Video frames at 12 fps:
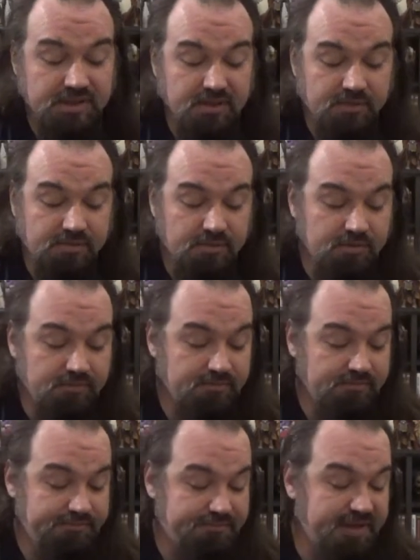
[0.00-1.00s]
A
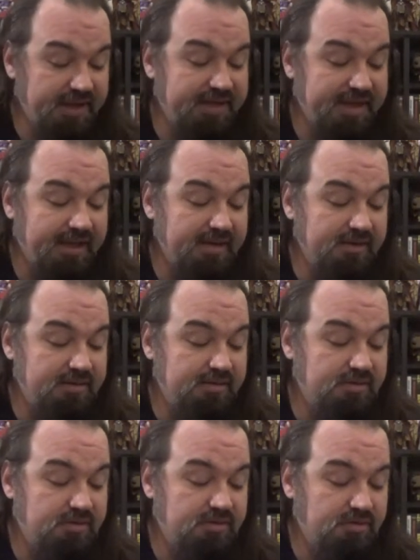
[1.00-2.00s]
room dedicated
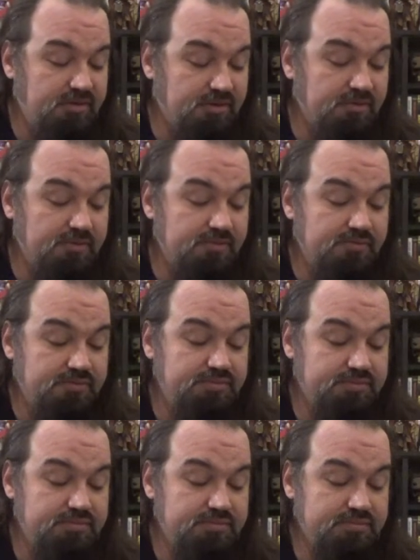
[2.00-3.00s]
to
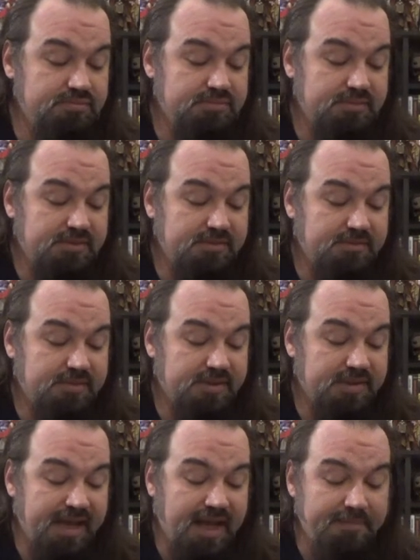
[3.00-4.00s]

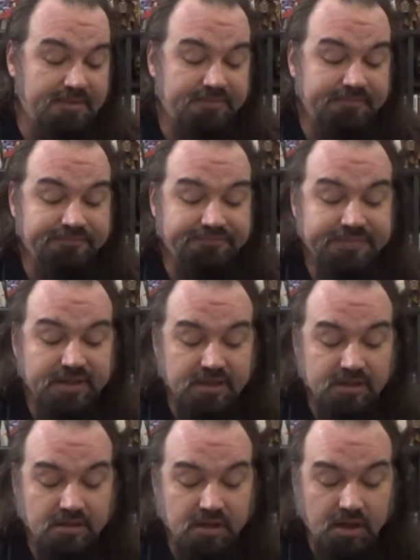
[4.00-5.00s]
Cap.
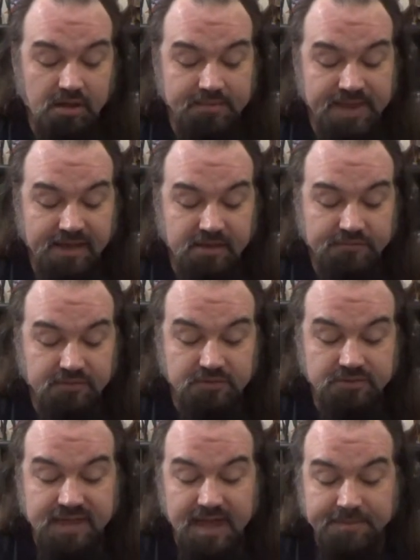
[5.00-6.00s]
All manner of
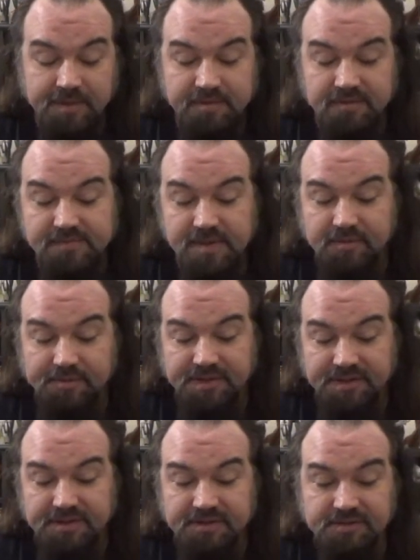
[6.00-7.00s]
old Cap
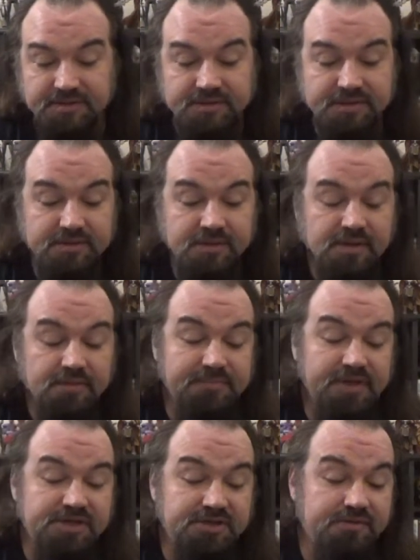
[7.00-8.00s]
memorabilia, including
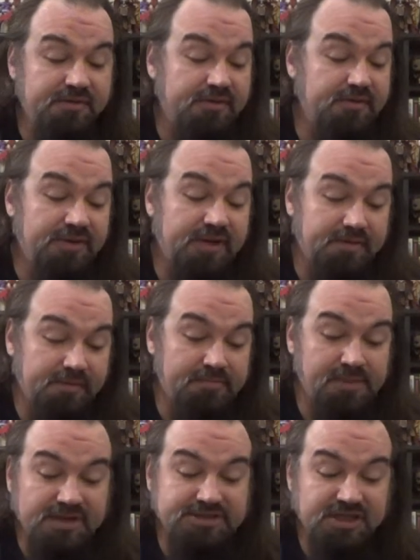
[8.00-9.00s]
pictures, including a
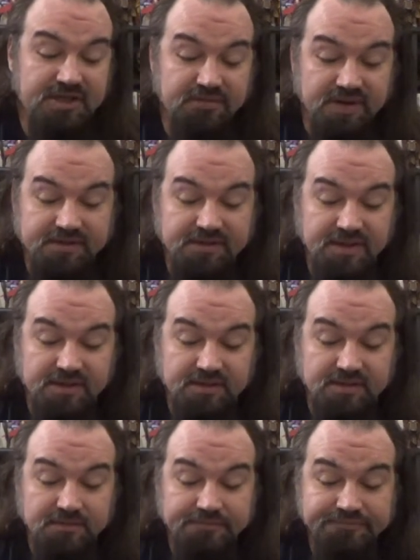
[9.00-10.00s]
mugshot of Red Skull.